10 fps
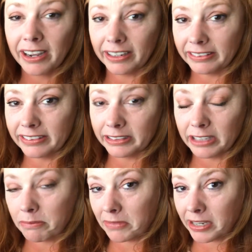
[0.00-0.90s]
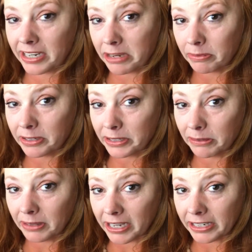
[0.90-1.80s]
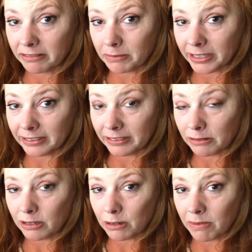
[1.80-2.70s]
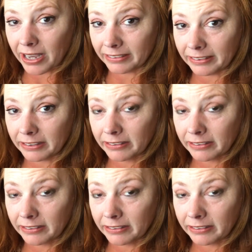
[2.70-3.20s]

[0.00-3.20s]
I still am unable to go live because YouTube has